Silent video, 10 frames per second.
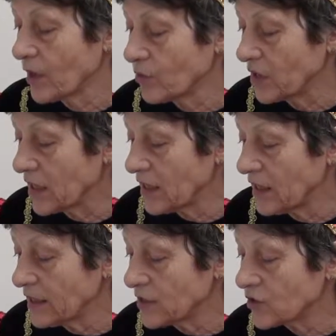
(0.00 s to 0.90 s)
we can
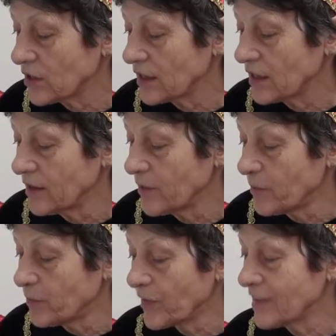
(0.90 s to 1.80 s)
actually
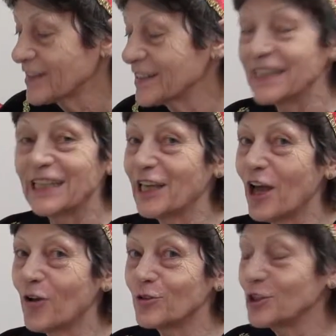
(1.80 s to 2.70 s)
see
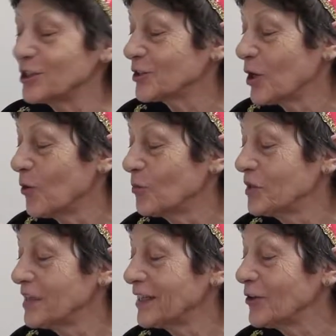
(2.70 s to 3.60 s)
how she's
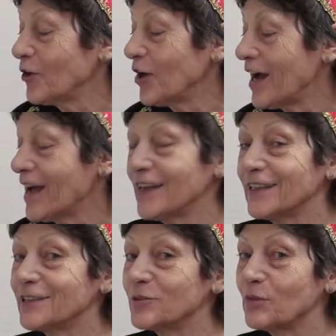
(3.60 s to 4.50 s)
opening her
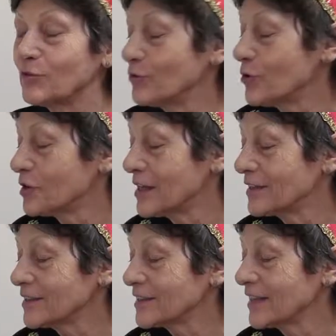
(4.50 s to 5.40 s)
eyes before
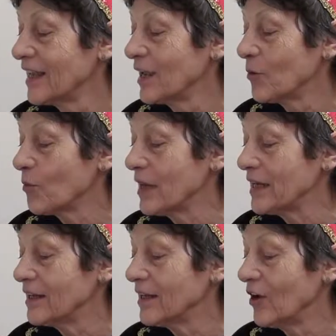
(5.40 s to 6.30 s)
us
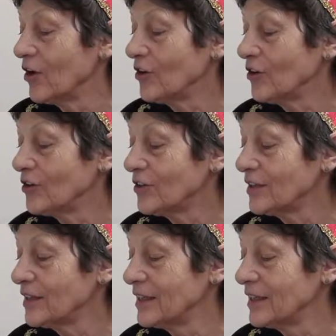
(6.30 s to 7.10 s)
when her